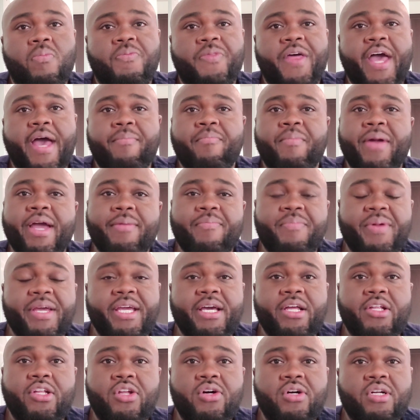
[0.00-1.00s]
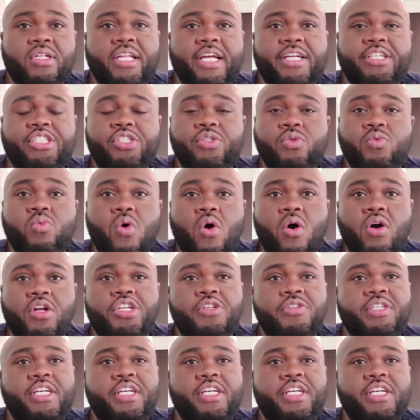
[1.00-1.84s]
That may be a look that you want.